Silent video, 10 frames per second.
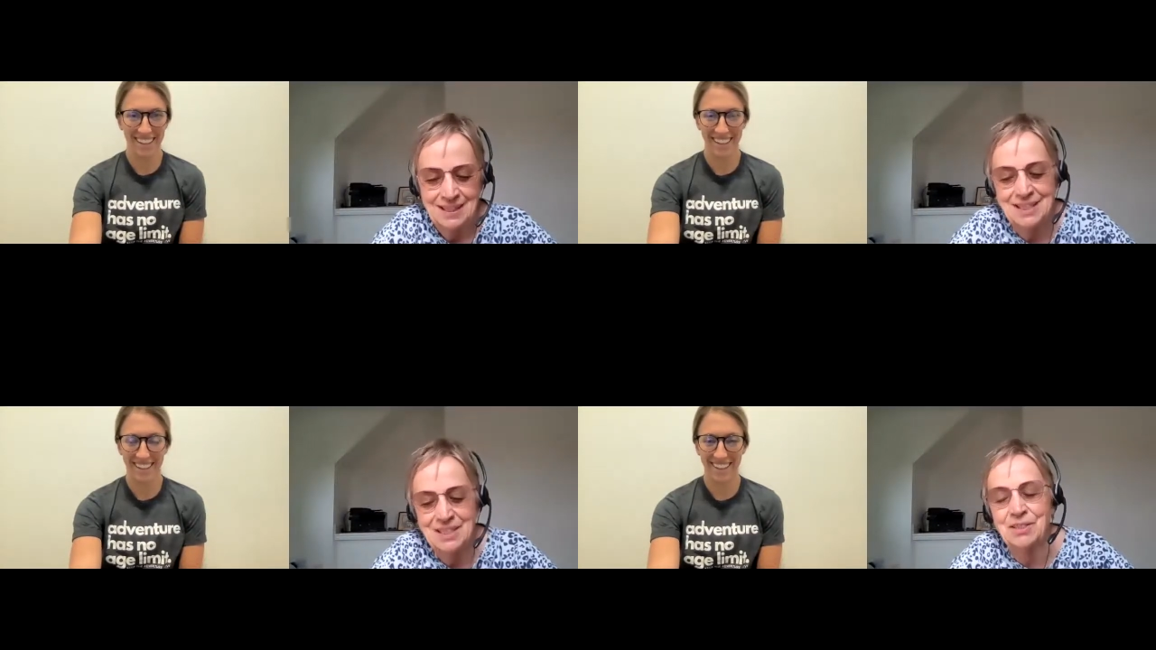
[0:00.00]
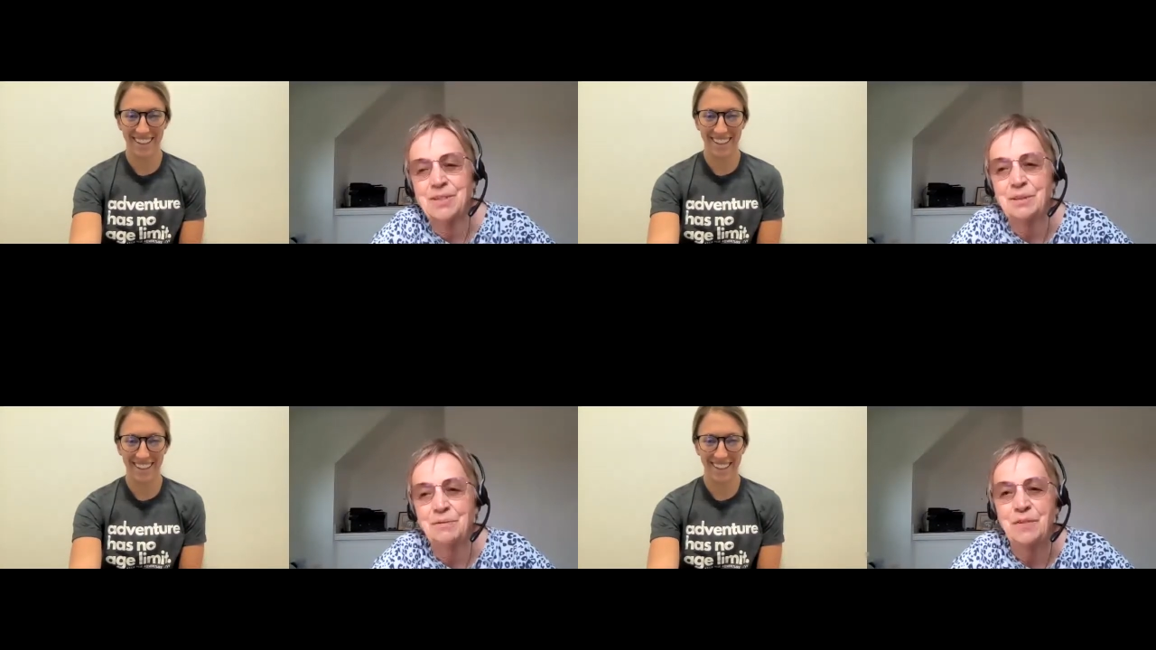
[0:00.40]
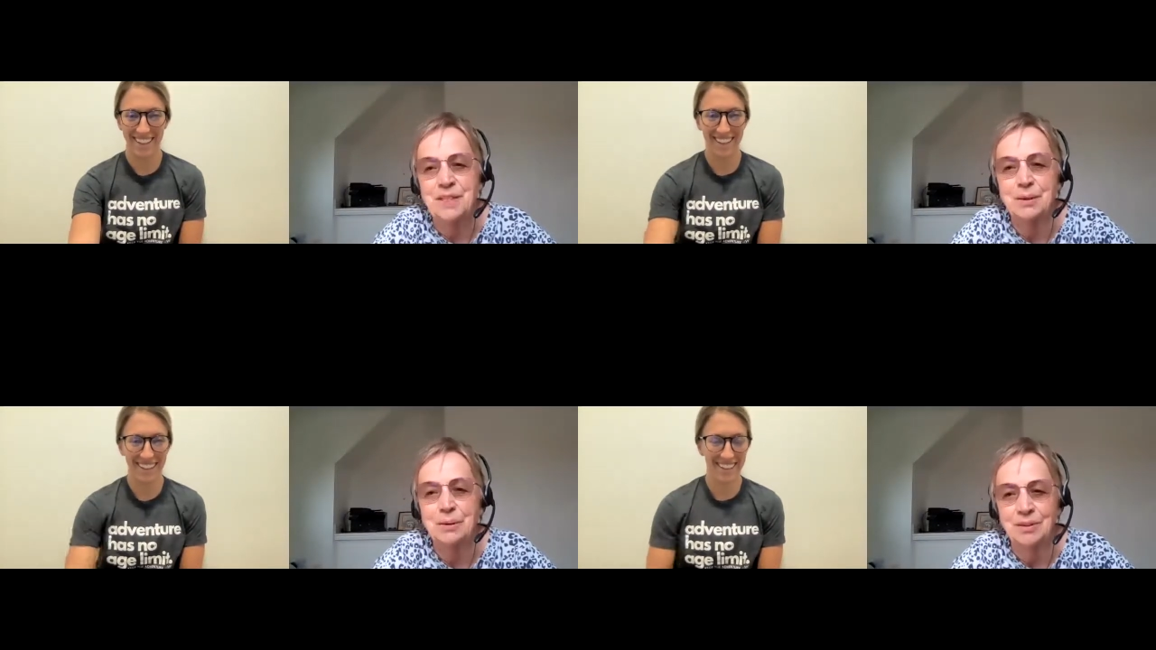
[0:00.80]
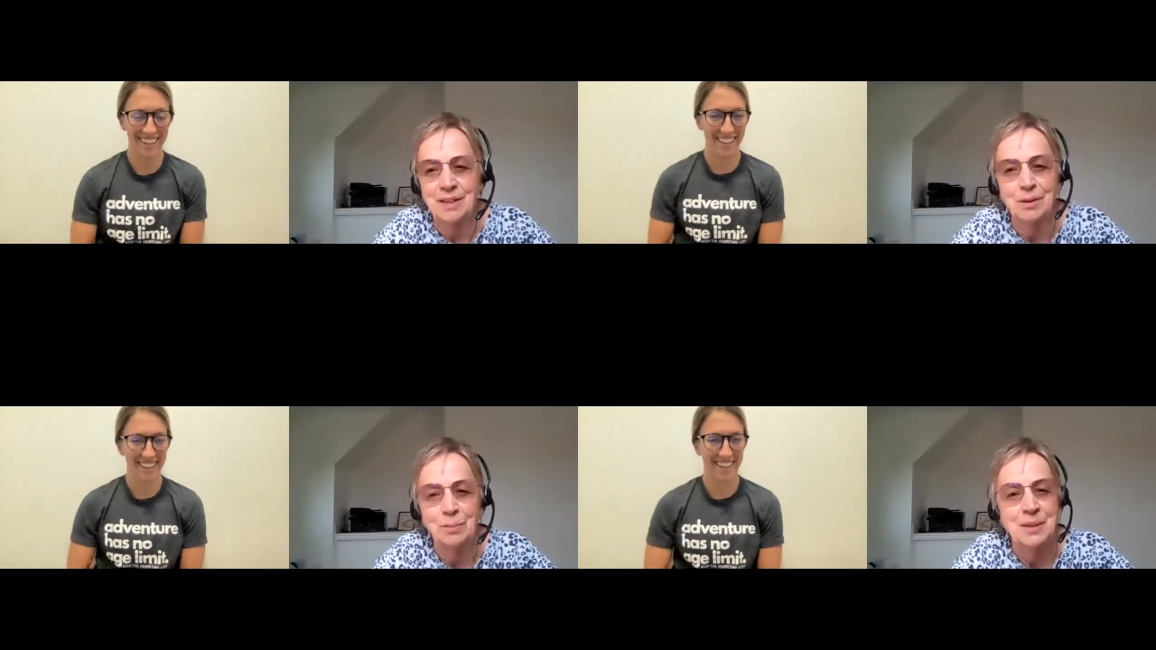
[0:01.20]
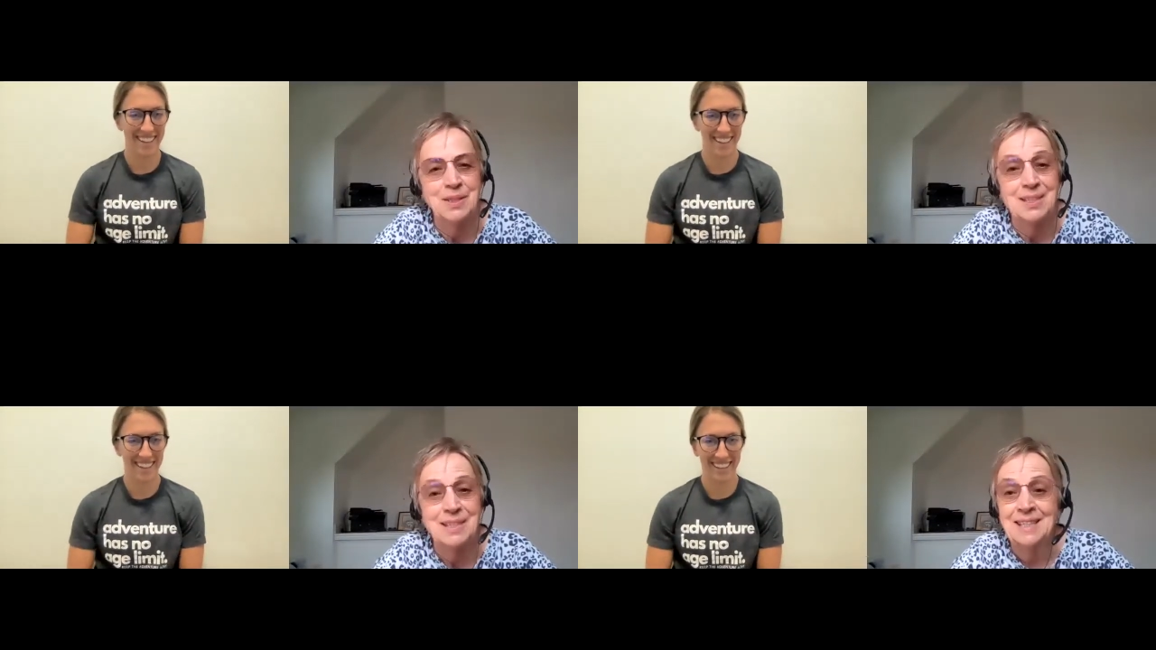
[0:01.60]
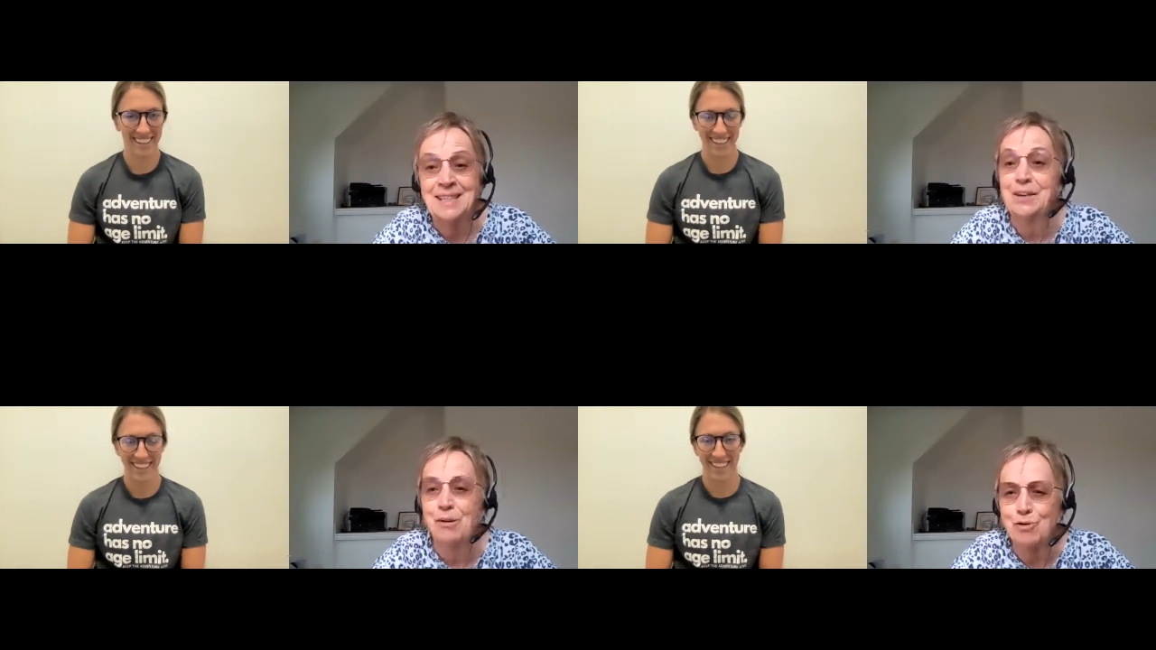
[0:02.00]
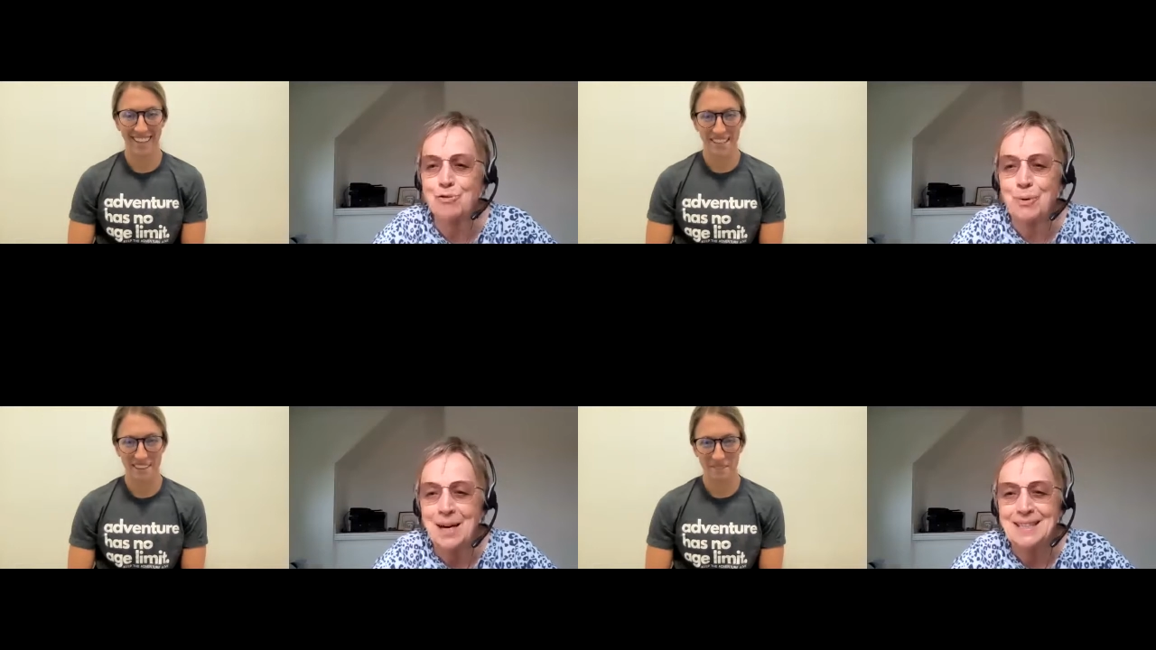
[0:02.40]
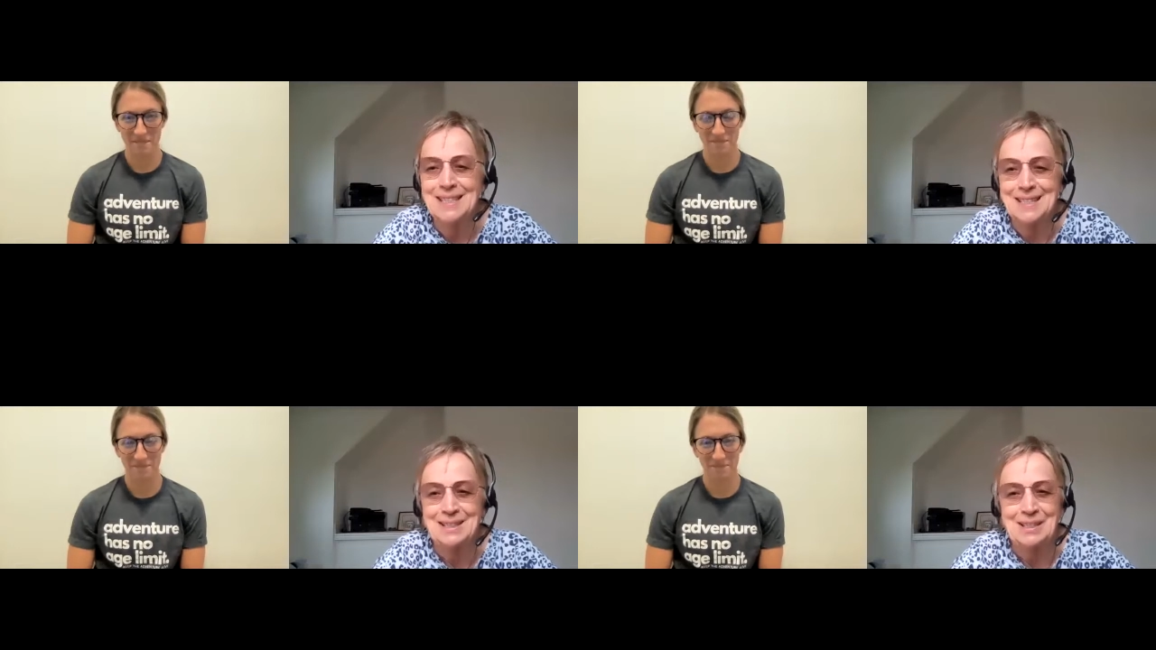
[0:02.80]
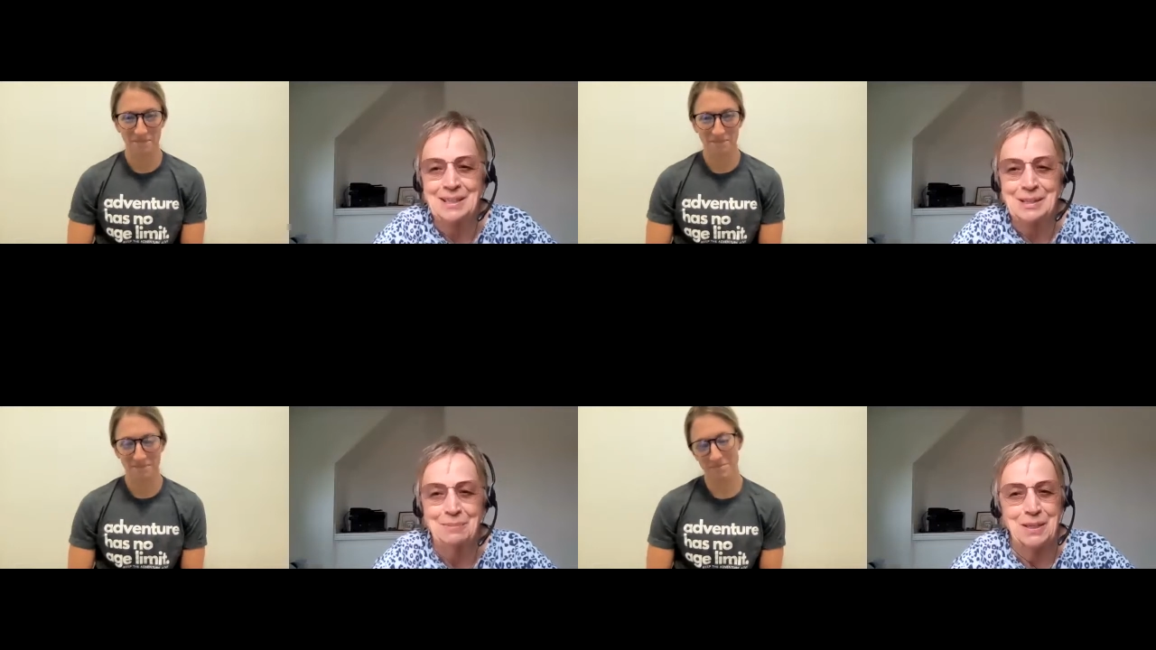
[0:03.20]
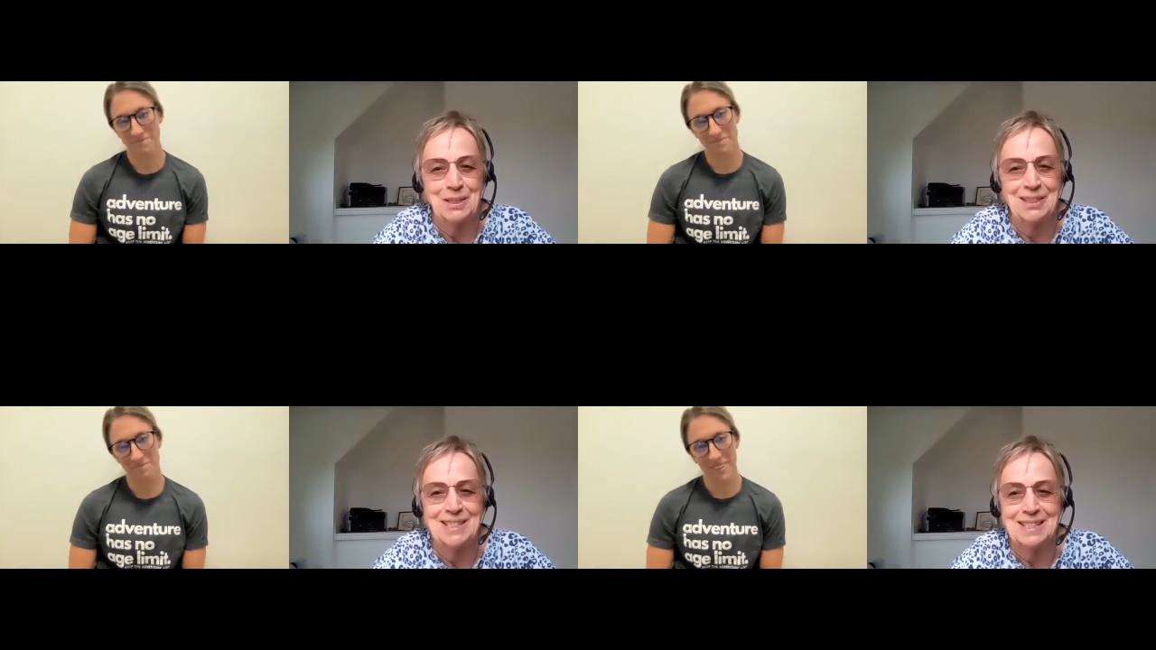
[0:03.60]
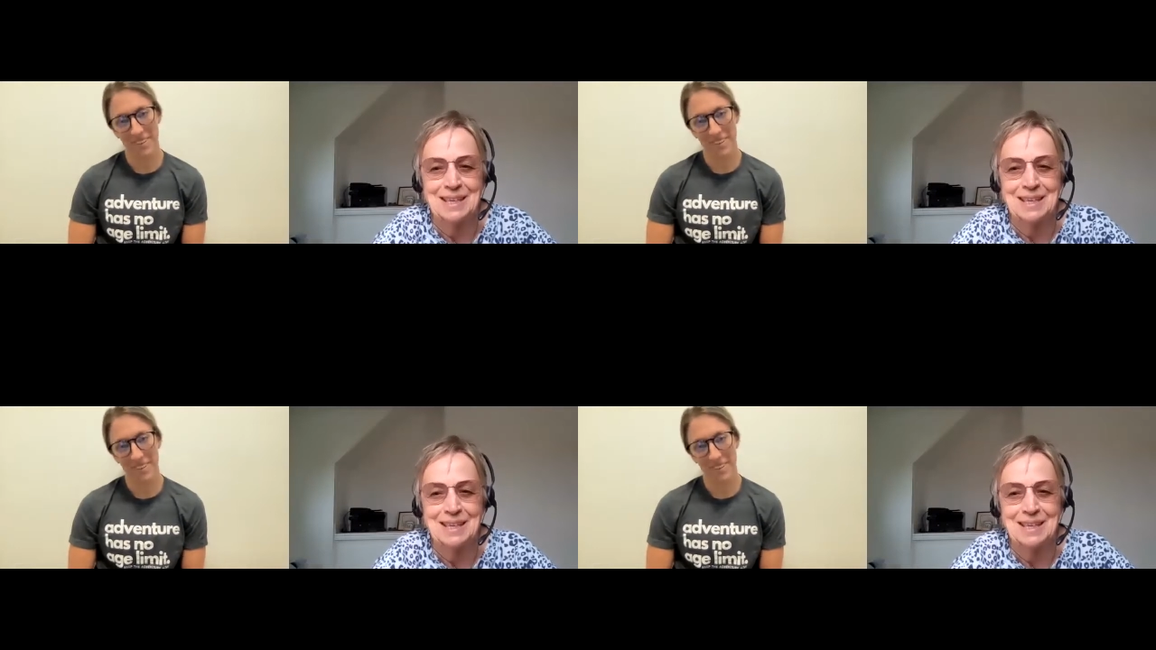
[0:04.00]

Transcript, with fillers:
Speaker 1: Alyssa is a physical therapist and arthritis specialist.